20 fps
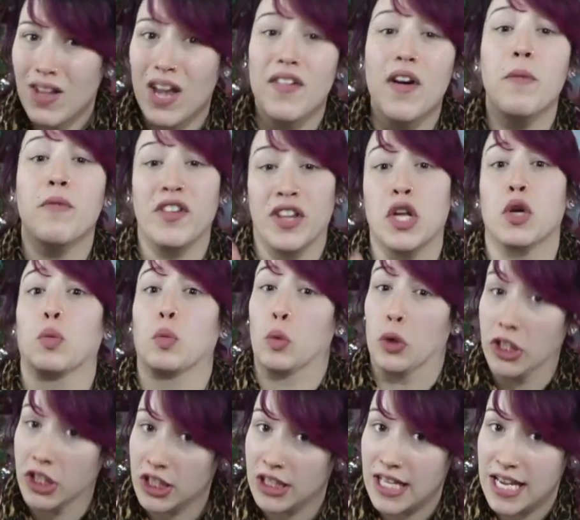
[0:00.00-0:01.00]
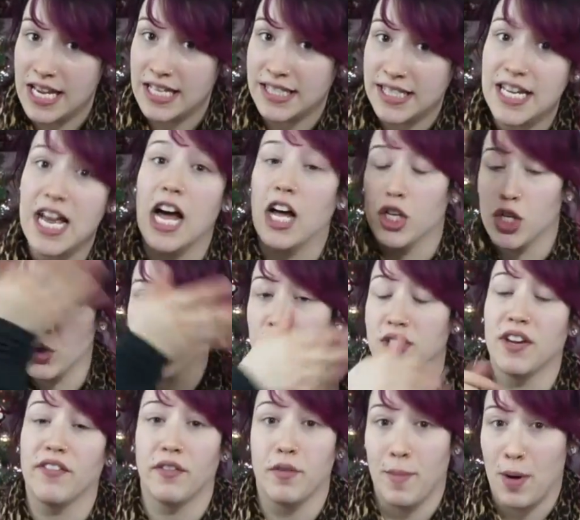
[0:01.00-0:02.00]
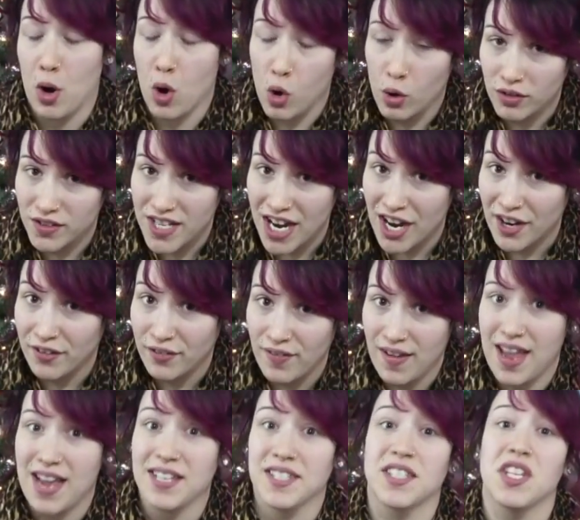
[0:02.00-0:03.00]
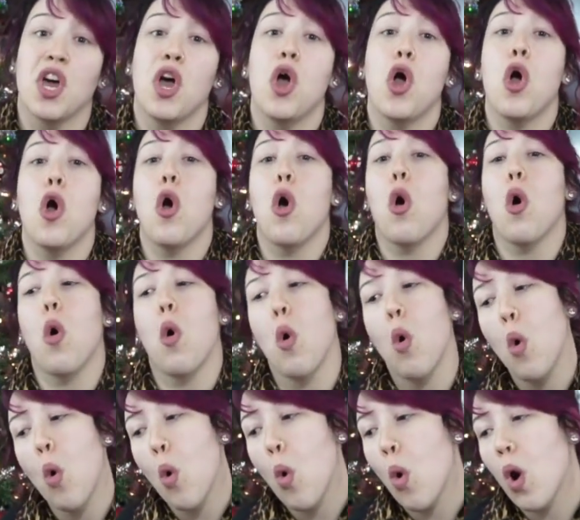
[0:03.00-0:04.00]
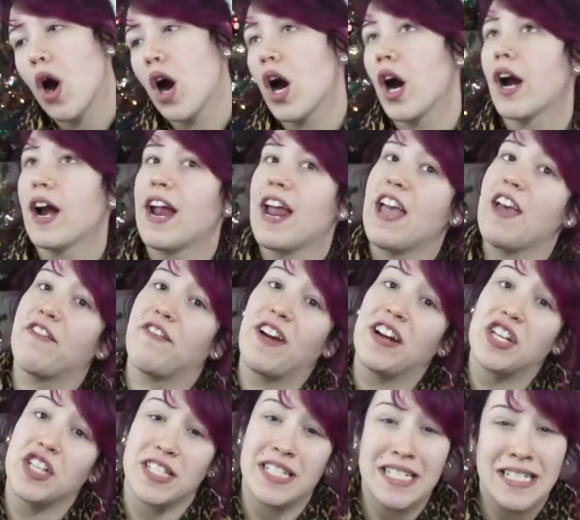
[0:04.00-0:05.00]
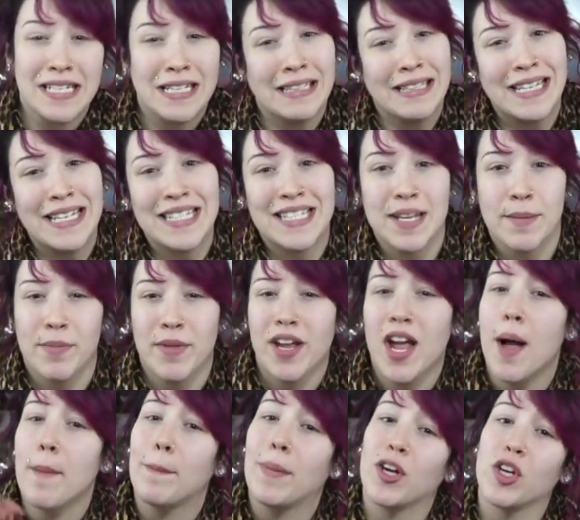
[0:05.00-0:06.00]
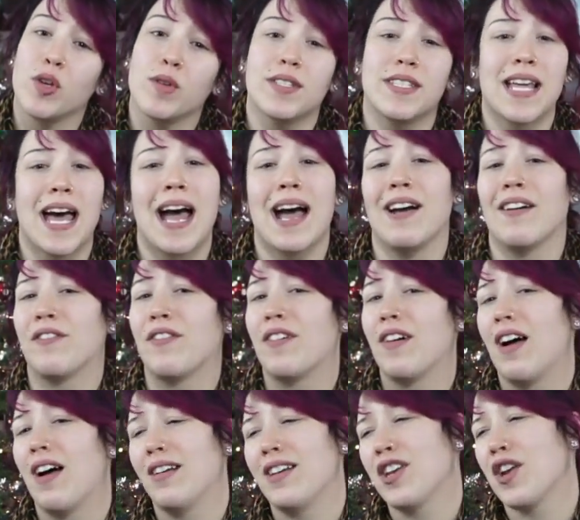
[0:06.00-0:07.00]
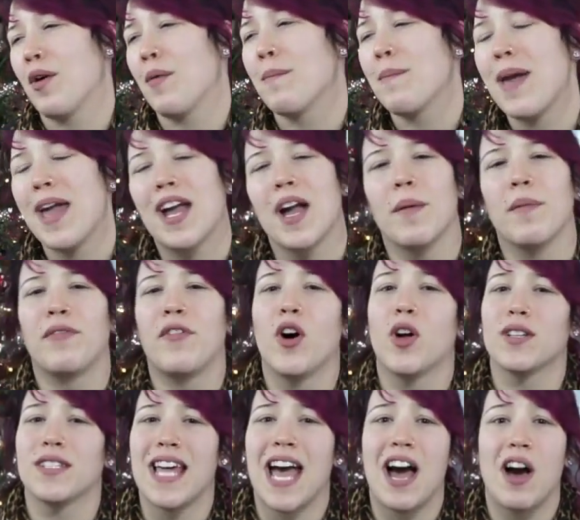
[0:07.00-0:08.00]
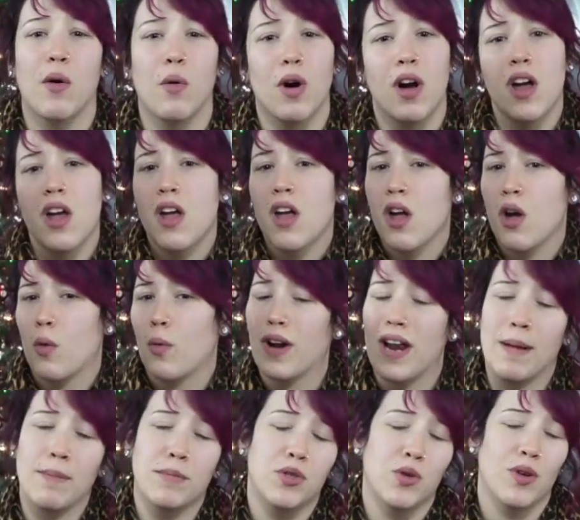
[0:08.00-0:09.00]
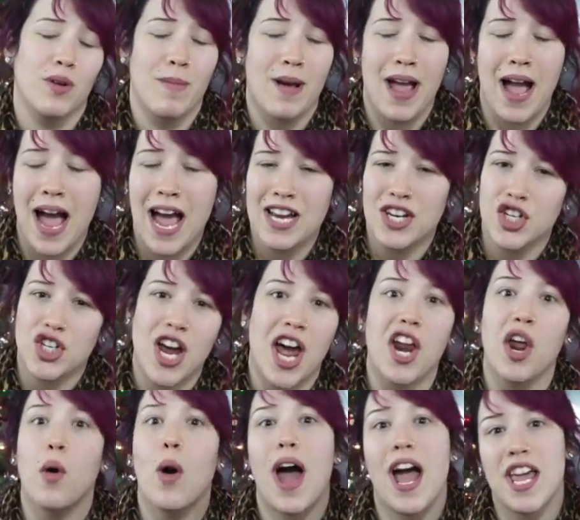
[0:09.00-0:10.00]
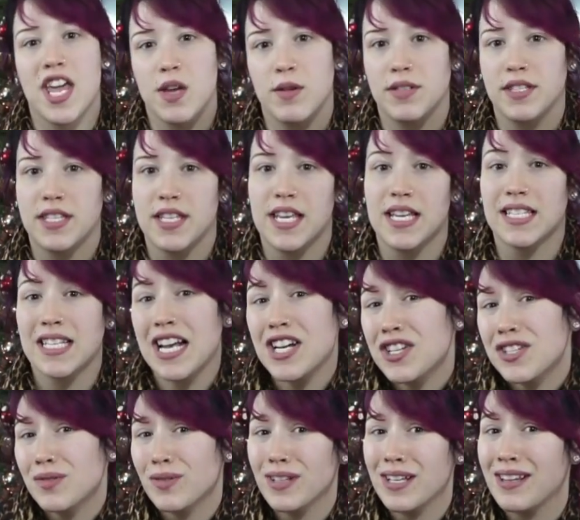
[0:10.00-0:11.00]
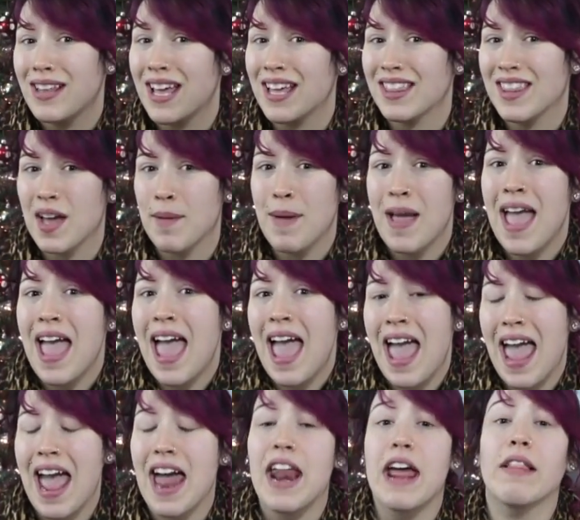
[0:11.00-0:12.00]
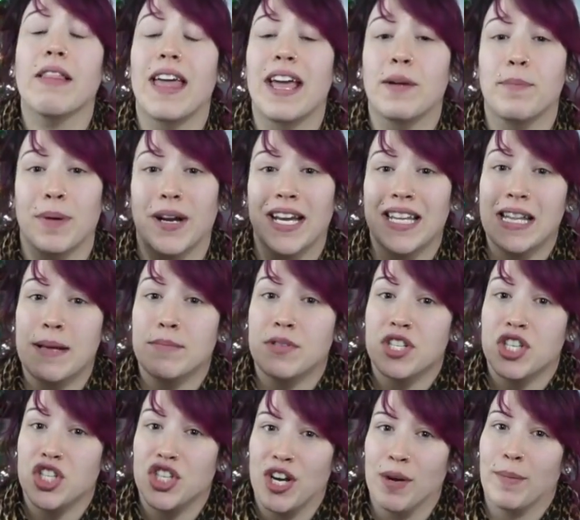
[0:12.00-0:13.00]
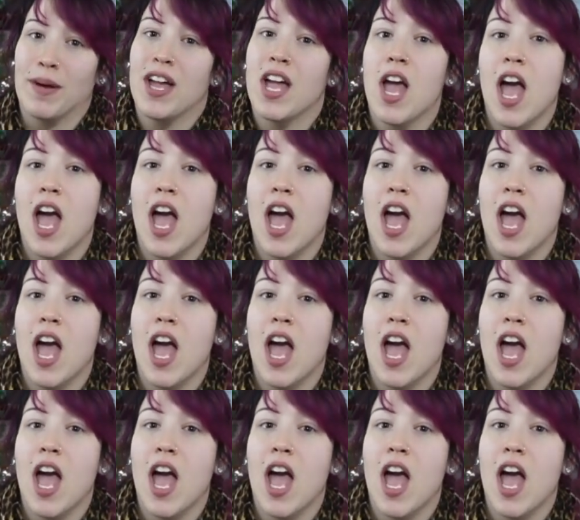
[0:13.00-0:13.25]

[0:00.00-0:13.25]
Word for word: if I'm feeling real lazy, I'll use it for my whole entire face. Or if I just need to clean something up, I'll use that. You know, makeup falls out when I'm doing my eyeshadow, I use these. I just really like them. And I like bringing them to the gym.